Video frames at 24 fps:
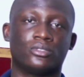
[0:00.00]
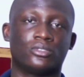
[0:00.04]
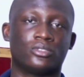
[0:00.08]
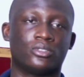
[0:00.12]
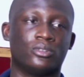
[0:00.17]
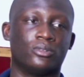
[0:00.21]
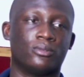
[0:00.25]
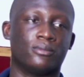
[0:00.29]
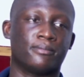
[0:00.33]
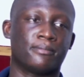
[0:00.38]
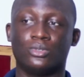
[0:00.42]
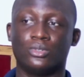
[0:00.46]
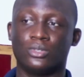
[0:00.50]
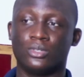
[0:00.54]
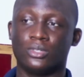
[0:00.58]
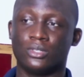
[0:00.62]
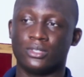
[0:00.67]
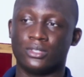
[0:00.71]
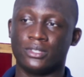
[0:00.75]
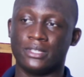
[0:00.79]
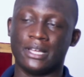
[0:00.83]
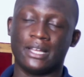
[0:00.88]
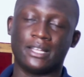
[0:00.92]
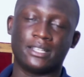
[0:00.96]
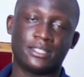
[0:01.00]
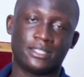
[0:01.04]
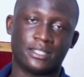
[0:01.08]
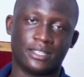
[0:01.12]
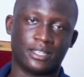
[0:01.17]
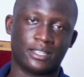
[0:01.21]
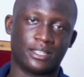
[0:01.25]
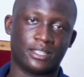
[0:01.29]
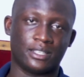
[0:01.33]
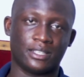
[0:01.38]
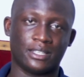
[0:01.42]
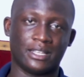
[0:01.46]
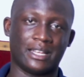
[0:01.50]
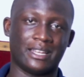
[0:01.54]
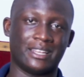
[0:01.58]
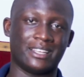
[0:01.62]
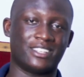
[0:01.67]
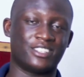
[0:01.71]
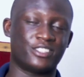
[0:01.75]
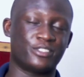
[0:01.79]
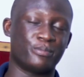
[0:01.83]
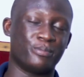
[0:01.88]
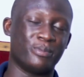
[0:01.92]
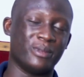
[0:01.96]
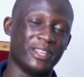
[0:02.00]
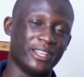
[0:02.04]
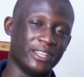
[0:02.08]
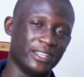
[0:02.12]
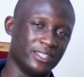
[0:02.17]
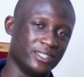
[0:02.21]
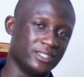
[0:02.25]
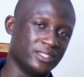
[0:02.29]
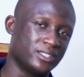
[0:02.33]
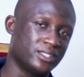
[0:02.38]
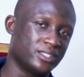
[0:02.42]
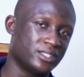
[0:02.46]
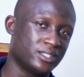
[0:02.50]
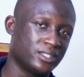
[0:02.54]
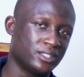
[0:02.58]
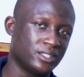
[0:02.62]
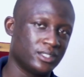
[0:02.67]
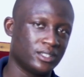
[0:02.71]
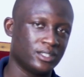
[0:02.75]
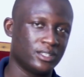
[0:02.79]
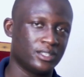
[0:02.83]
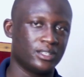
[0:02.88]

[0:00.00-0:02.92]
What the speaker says: So that explains